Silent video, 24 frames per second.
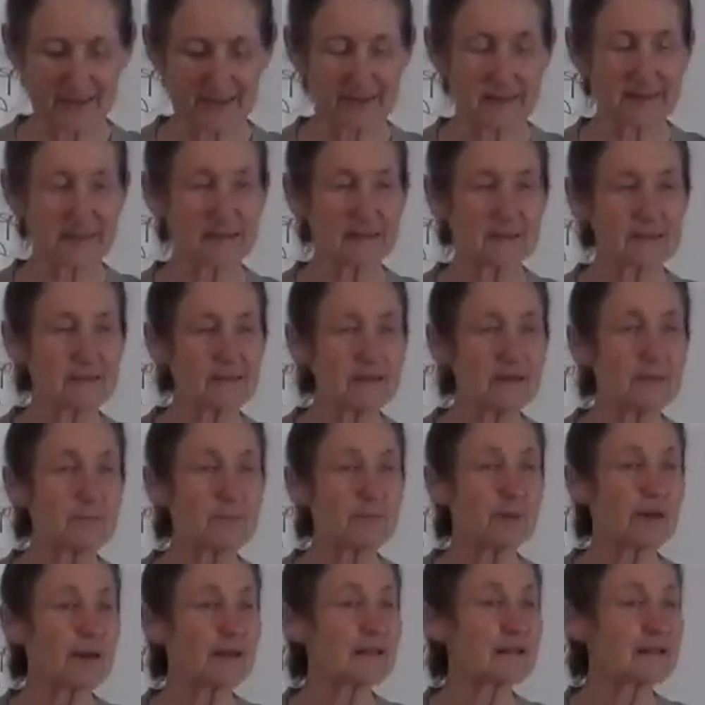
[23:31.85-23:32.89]
little
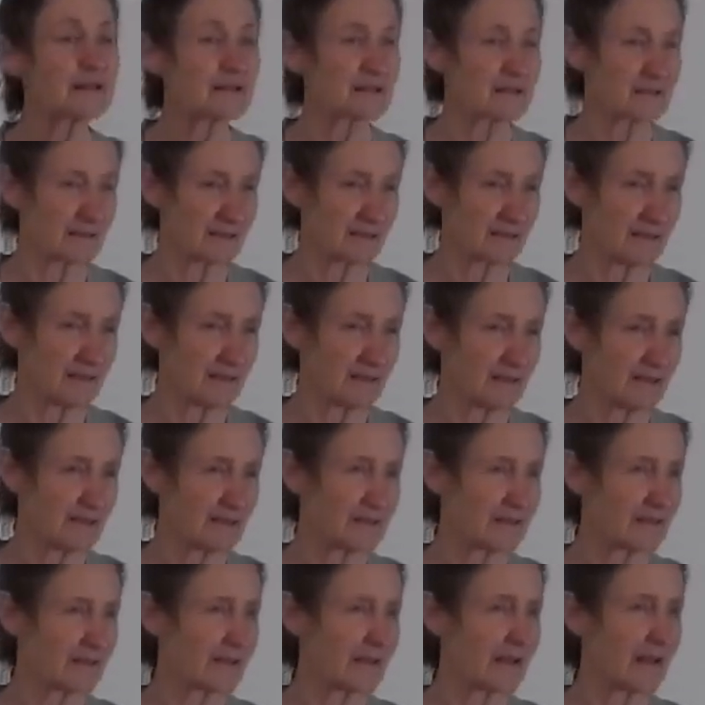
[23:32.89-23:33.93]
by little,
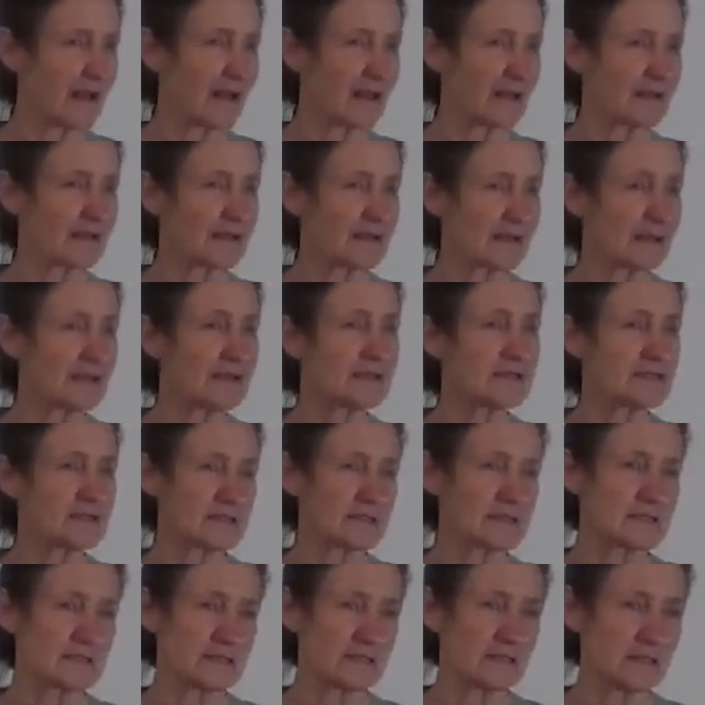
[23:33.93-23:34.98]
the garlic
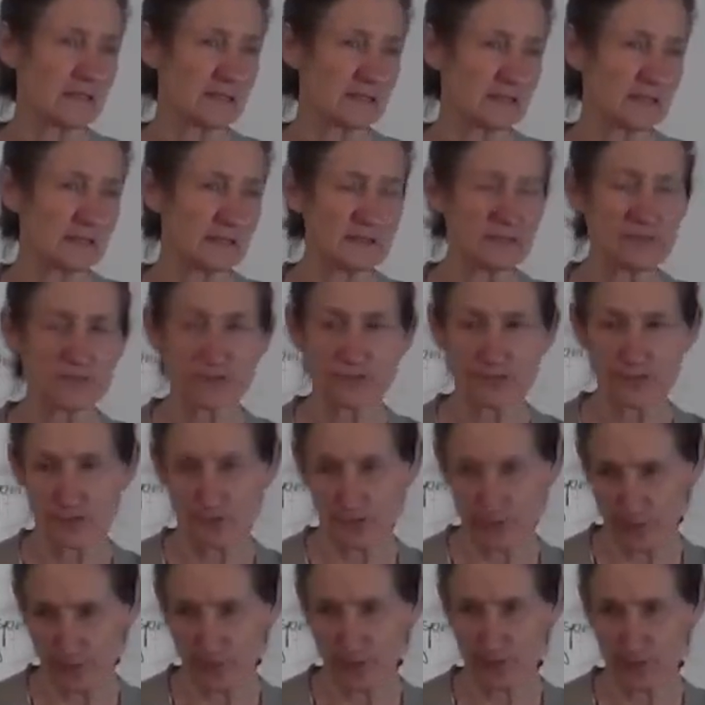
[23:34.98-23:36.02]
eases in through
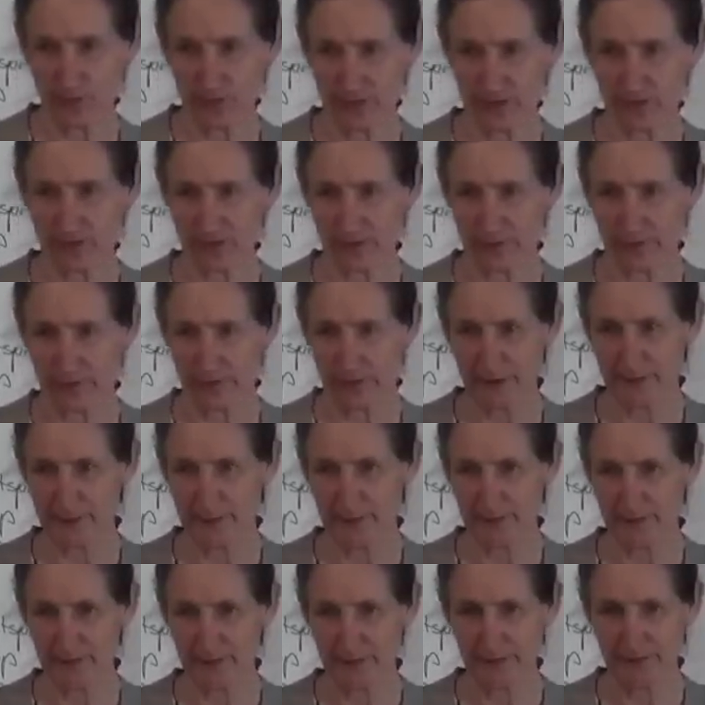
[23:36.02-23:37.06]
the pores on the
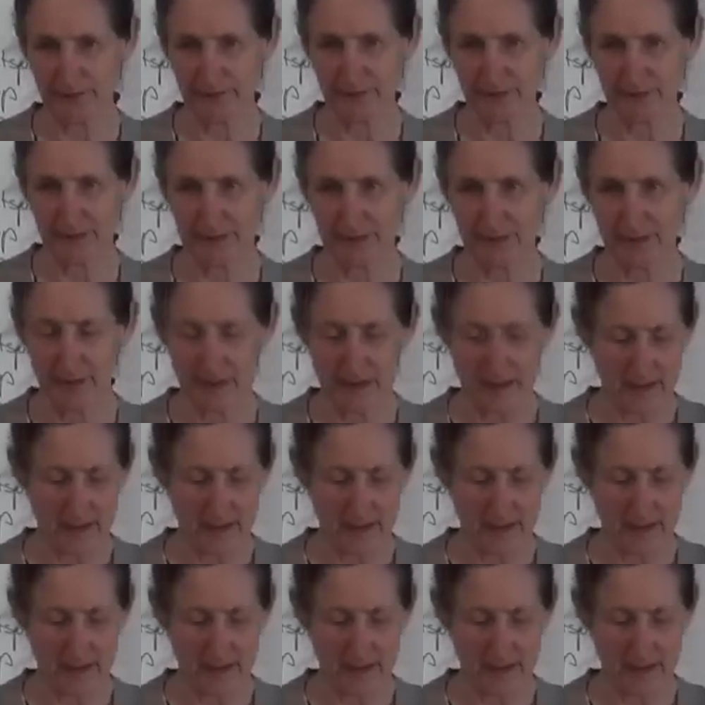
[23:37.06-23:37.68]
bottom of the feet.